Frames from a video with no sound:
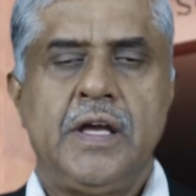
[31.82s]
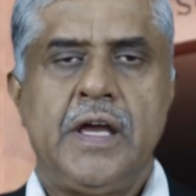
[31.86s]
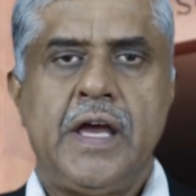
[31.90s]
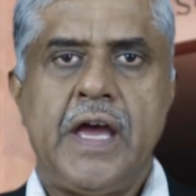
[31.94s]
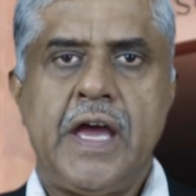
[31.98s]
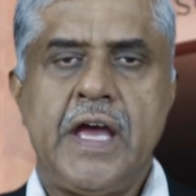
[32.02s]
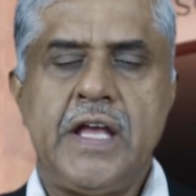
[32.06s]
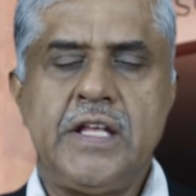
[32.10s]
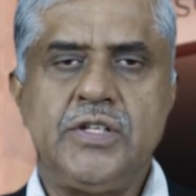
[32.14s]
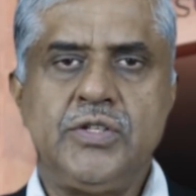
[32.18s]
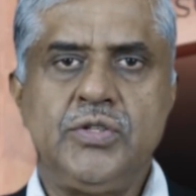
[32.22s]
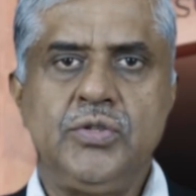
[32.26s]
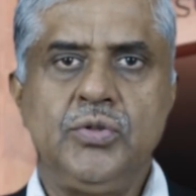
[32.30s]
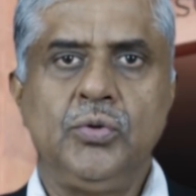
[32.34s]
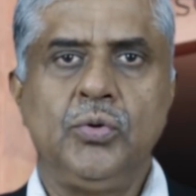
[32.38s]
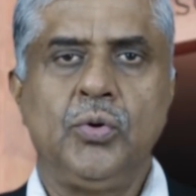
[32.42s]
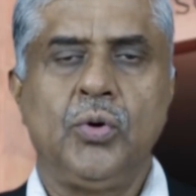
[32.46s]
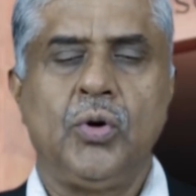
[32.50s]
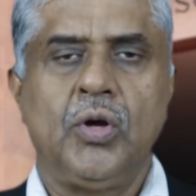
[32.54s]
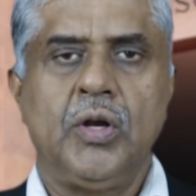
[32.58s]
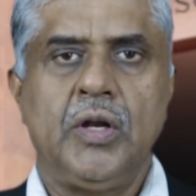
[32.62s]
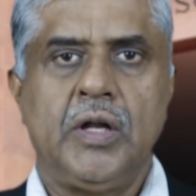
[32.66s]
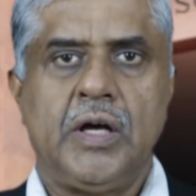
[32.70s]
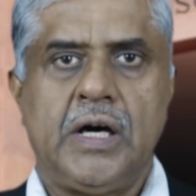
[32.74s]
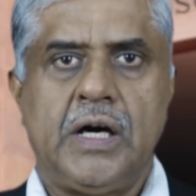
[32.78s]
As you
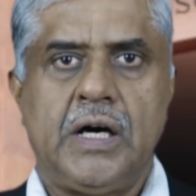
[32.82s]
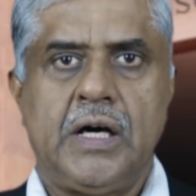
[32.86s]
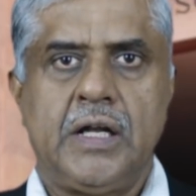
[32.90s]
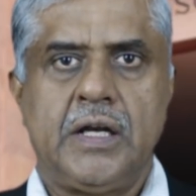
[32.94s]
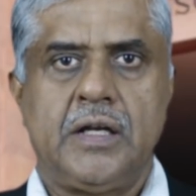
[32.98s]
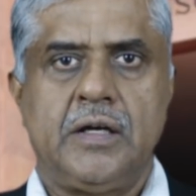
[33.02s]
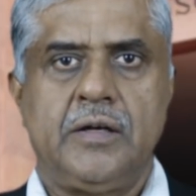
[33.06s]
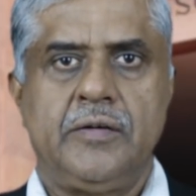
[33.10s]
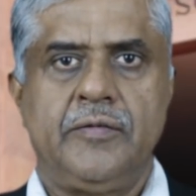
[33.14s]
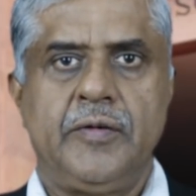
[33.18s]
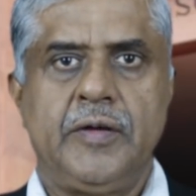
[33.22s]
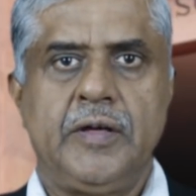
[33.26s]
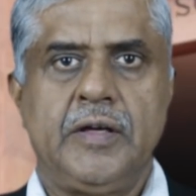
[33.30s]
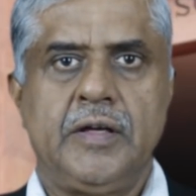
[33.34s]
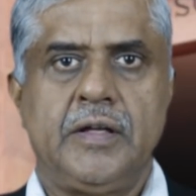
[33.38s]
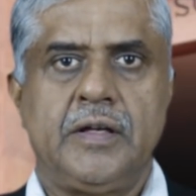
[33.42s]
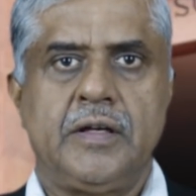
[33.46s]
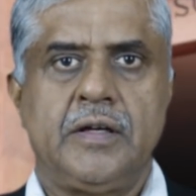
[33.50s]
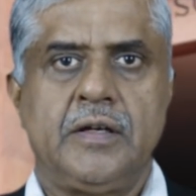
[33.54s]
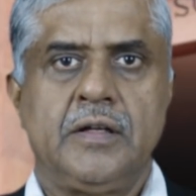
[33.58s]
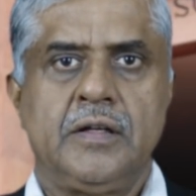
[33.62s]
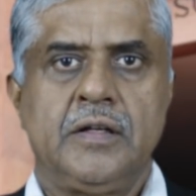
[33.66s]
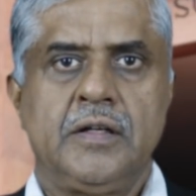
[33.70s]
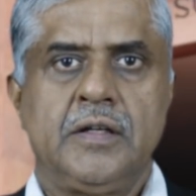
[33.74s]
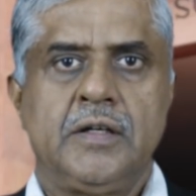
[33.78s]
all are
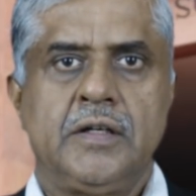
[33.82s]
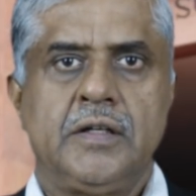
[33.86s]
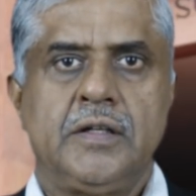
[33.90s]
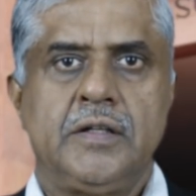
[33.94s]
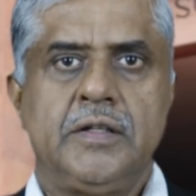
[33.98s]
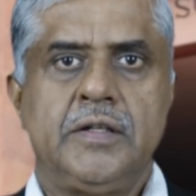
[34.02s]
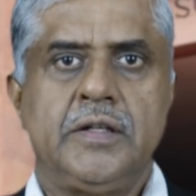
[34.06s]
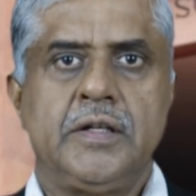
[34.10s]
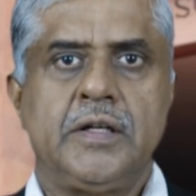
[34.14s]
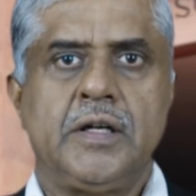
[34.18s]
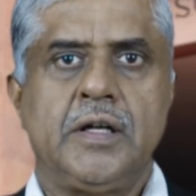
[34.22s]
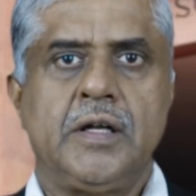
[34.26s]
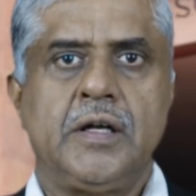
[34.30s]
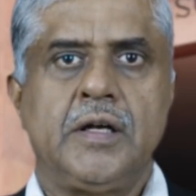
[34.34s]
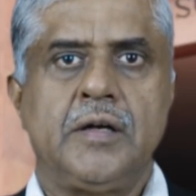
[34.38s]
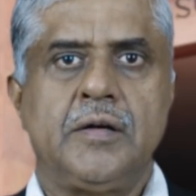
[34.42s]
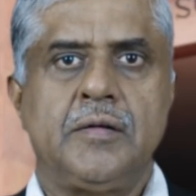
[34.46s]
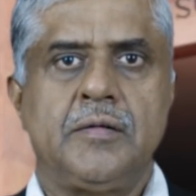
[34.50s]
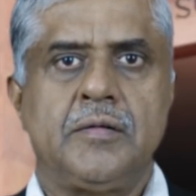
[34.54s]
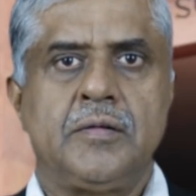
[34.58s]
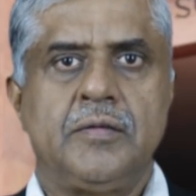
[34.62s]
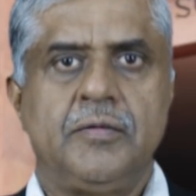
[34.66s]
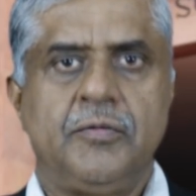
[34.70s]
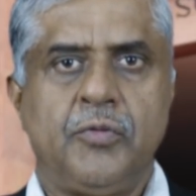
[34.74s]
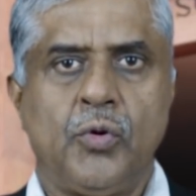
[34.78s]
aware, there are
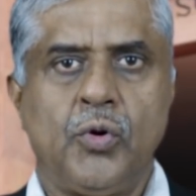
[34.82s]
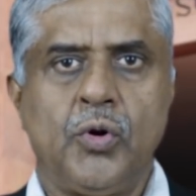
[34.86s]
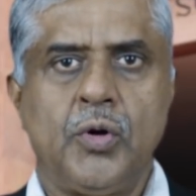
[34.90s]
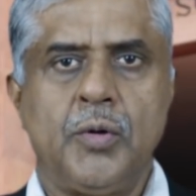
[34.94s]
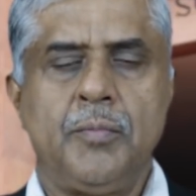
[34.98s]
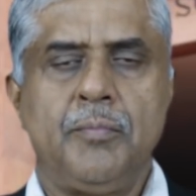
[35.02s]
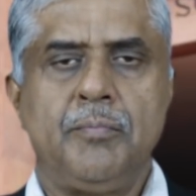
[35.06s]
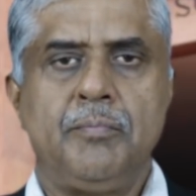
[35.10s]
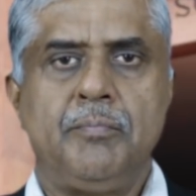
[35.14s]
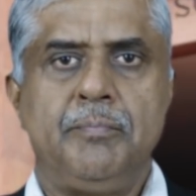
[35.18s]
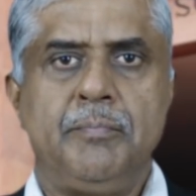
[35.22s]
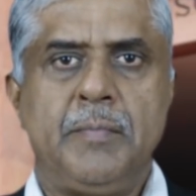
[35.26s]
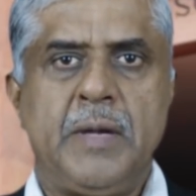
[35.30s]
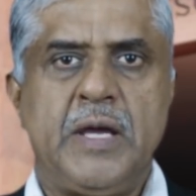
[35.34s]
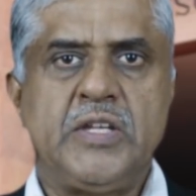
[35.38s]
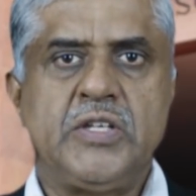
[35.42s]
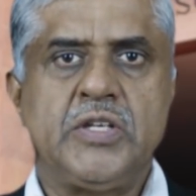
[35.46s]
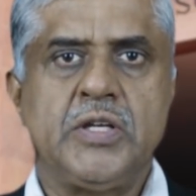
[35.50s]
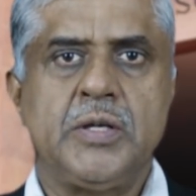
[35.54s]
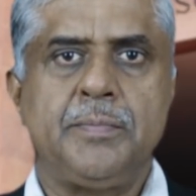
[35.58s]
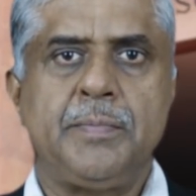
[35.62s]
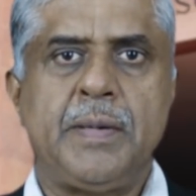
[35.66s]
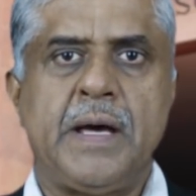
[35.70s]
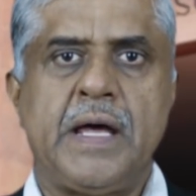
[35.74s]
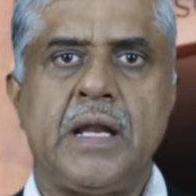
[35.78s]
four
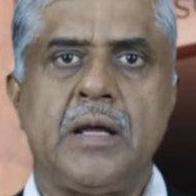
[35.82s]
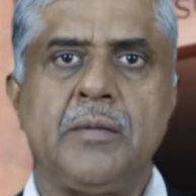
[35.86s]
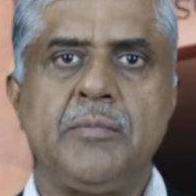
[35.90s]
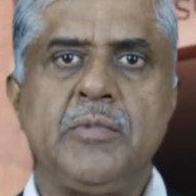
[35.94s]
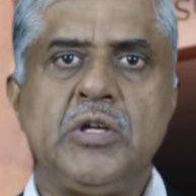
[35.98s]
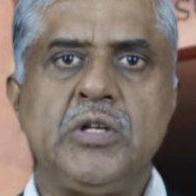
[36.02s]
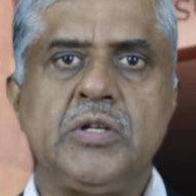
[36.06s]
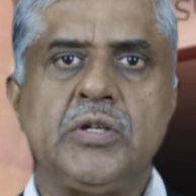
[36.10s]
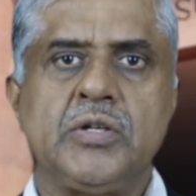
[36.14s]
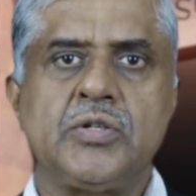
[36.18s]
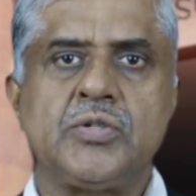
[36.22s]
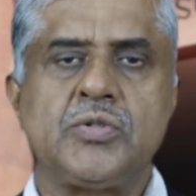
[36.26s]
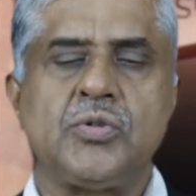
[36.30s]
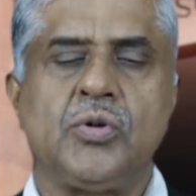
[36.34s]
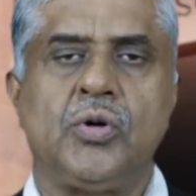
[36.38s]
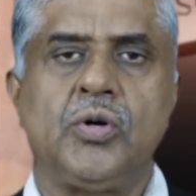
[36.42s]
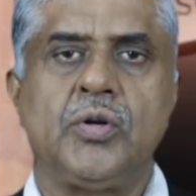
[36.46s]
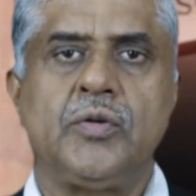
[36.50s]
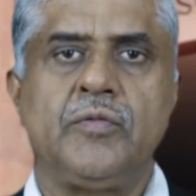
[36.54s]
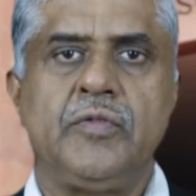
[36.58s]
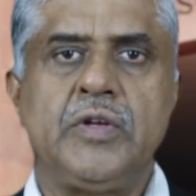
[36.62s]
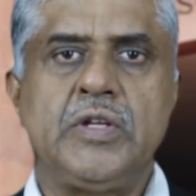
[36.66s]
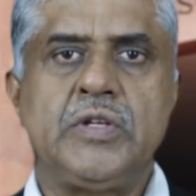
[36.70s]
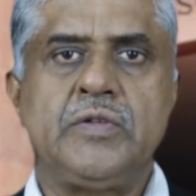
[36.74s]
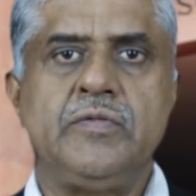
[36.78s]
major parameters
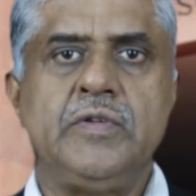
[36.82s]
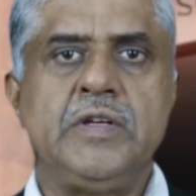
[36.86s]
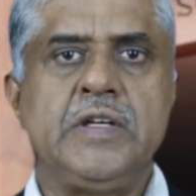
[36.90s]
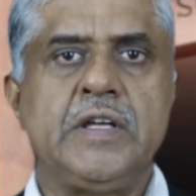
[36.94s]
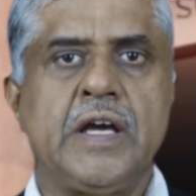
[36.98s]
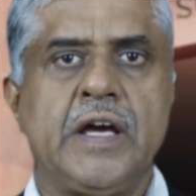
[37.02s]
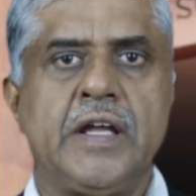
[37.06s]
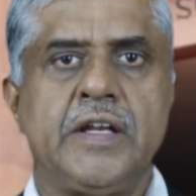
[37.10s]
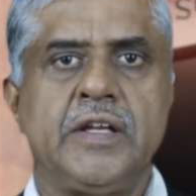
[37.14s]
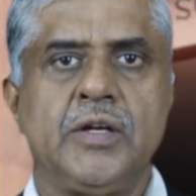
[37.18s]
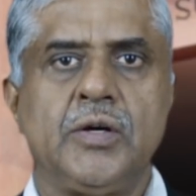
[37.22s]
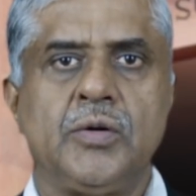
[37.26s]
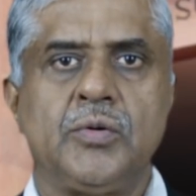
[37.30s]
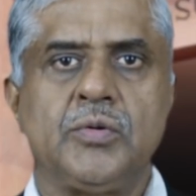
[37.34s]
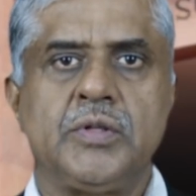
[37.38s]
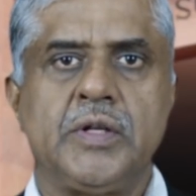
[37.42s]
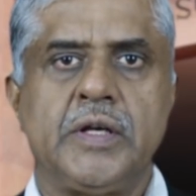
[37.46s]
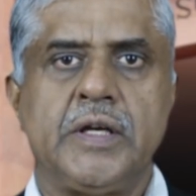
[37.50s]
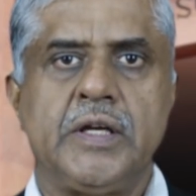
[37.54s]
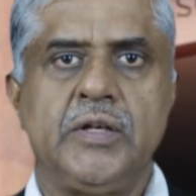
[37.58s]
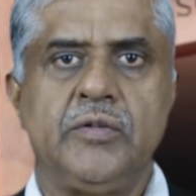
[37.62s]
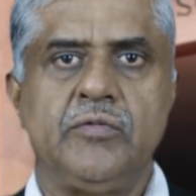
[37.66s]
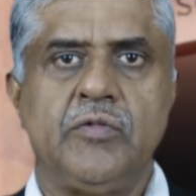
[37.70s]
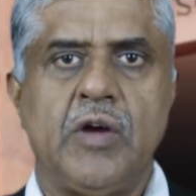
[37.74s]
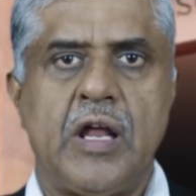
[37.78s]
on which we carry out
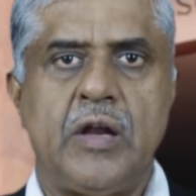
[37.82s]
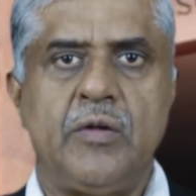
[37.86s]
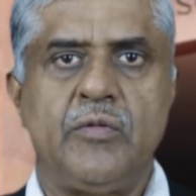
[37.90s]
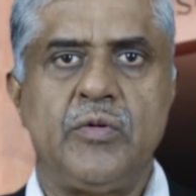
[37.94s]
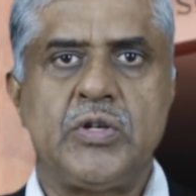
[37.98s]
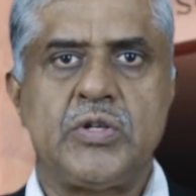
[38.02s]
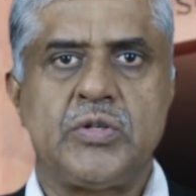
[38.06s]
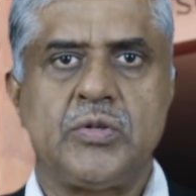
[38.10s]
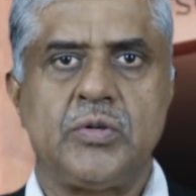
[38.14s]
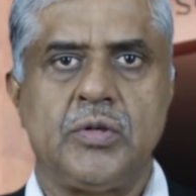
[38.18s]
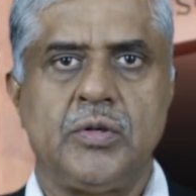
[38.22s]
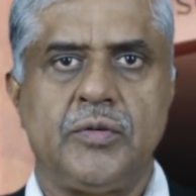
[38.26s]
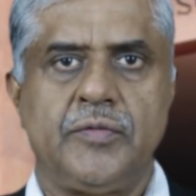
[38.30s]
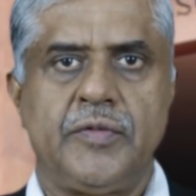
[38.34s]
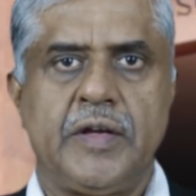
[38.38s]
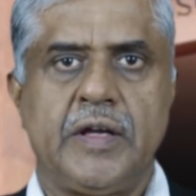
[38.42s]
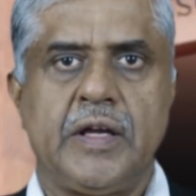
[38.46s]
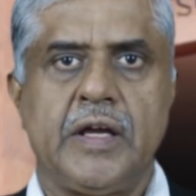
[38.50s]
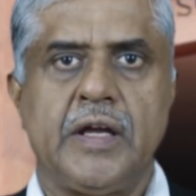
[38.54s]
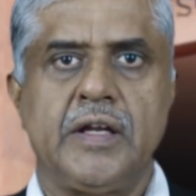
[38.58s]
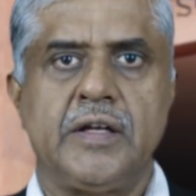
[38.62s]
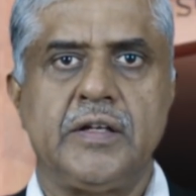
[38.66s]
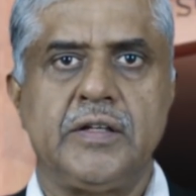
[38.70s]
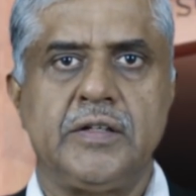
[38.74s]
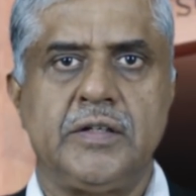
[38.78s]
the evaluation of a
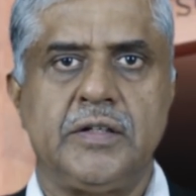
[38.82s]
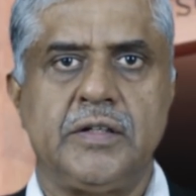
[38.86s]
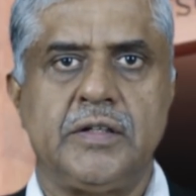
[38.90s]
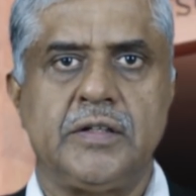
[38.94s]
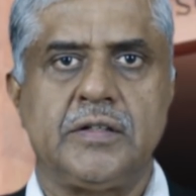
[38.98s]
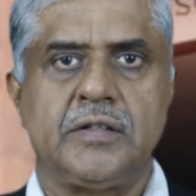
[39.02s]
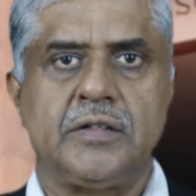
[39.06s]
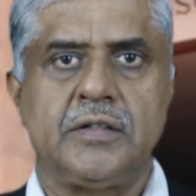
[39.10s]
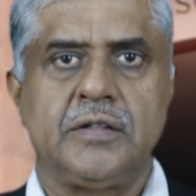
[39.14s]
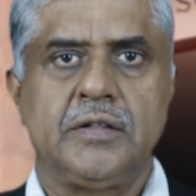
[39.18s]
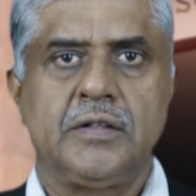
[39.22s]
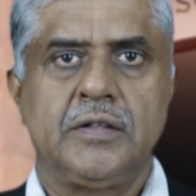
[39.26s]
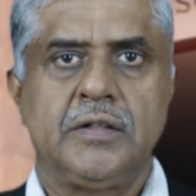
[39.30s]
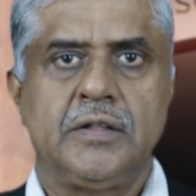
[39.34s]
candidate.